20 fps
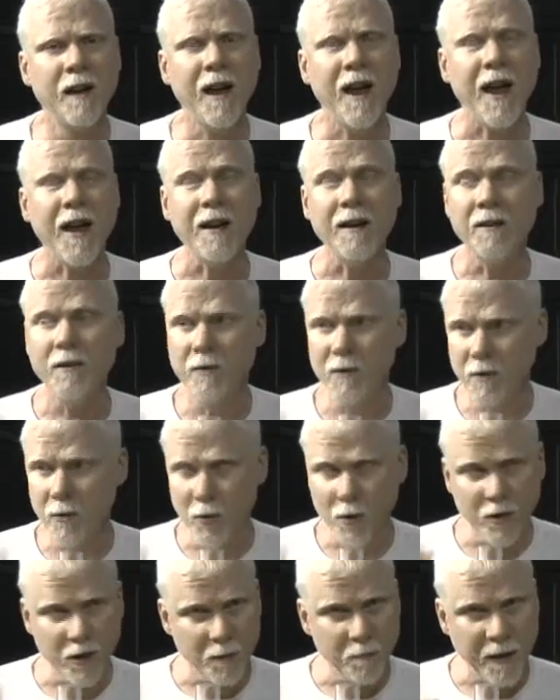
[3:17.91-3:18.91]
and you
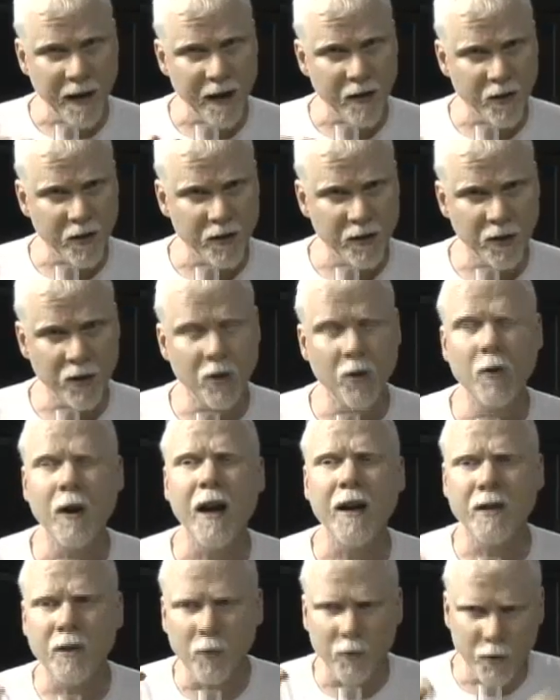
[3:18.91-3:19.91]
can compare the two,
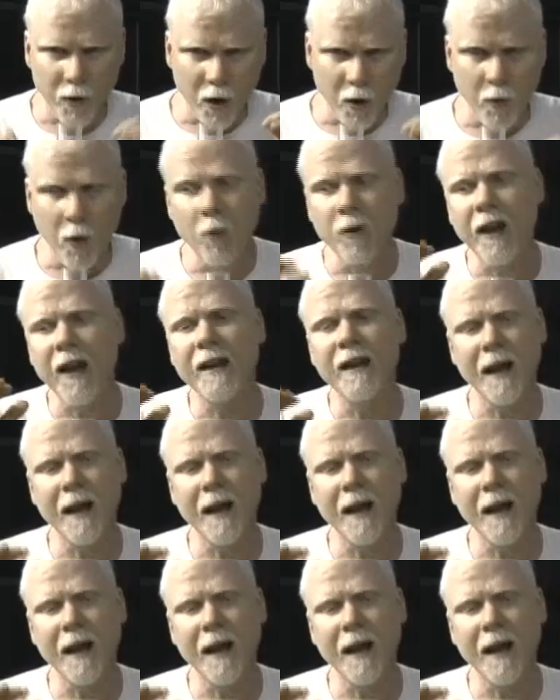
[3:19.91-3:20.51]
and you'll know okay,